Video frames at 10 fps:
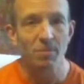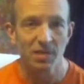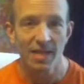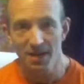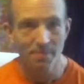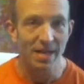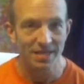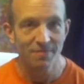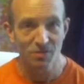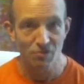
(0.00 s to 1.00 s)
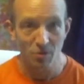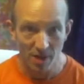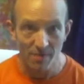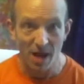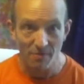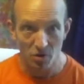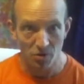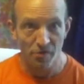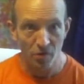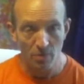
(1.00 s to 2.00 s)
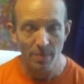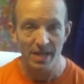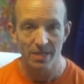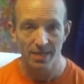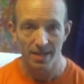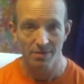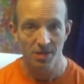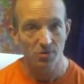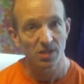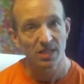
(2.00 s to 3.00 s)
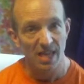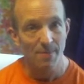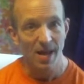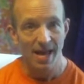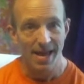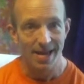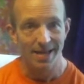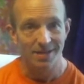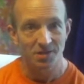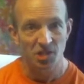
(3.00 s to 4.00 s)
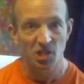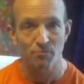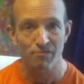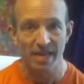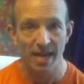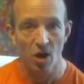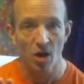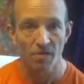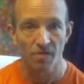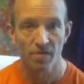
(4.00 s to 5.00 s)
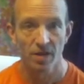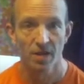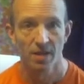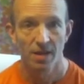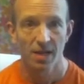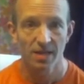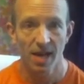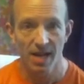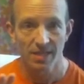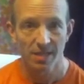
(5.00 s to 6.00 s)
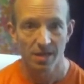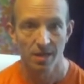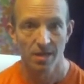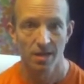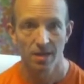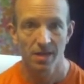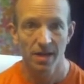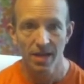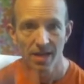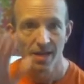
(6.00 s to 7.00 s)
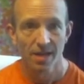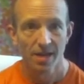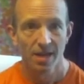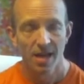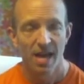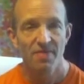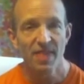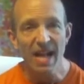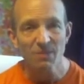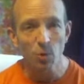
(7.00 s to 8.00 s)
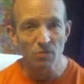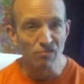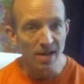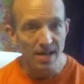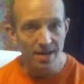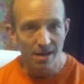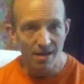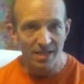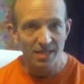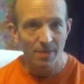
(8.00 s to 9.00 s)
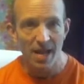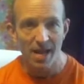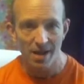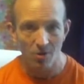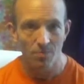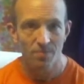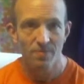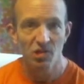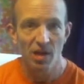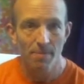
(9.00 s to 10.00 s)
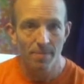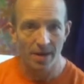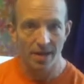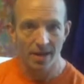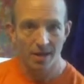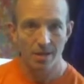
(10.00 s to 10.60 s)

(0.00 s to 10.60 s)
sound it makes in this room, when I've got the full bass now, you'll see my hands springing off like that. Okay? And that's what's really nice about the djembe.